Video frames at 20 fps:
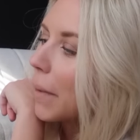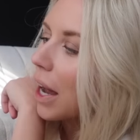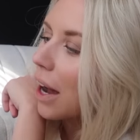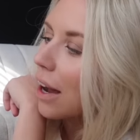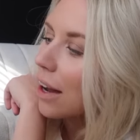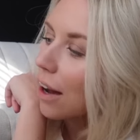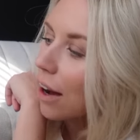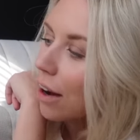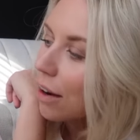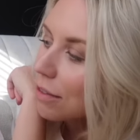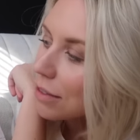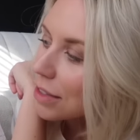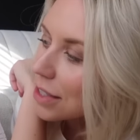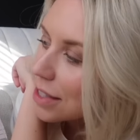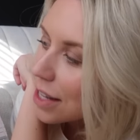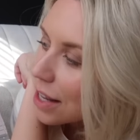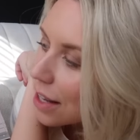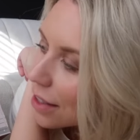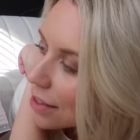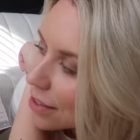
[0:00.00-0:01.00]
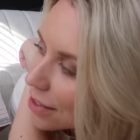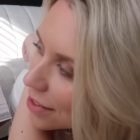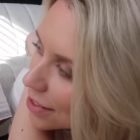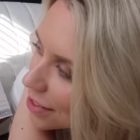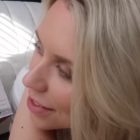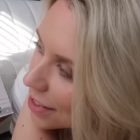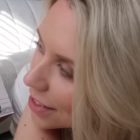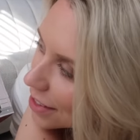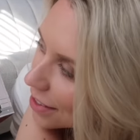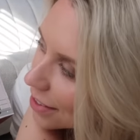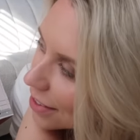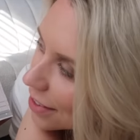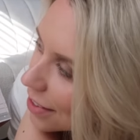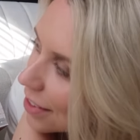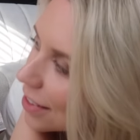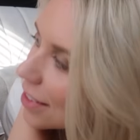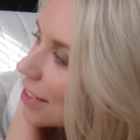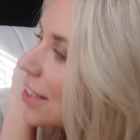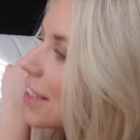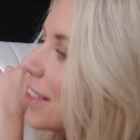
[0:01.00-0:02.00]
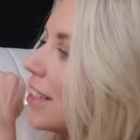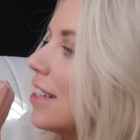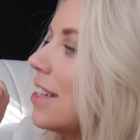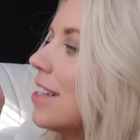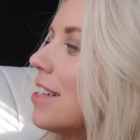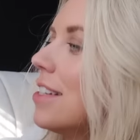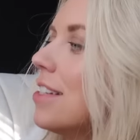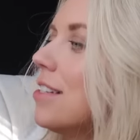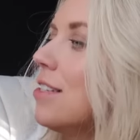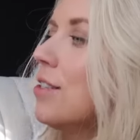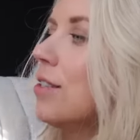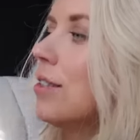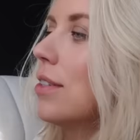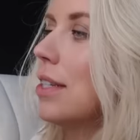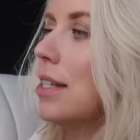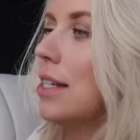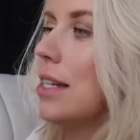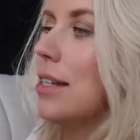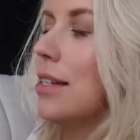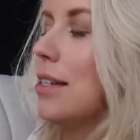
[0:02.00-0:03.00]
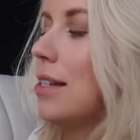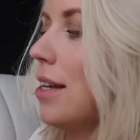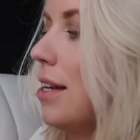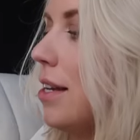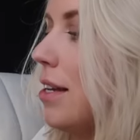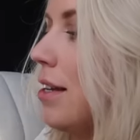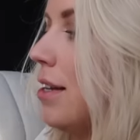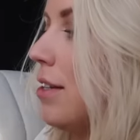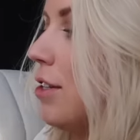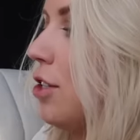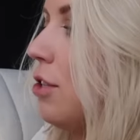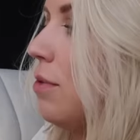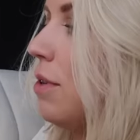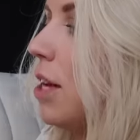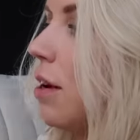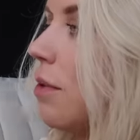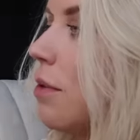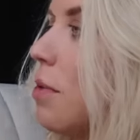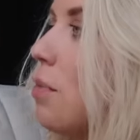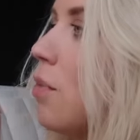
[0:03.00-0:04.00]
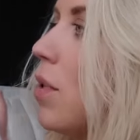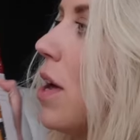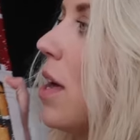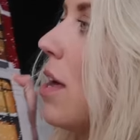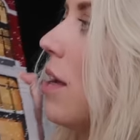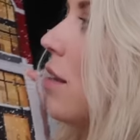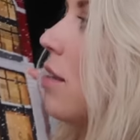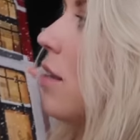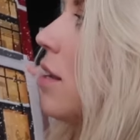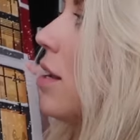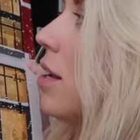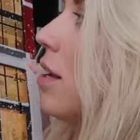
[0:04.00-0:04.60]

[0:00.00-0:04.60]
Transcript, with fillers: I can't resist. This is naughty, isn't it? Should we go in with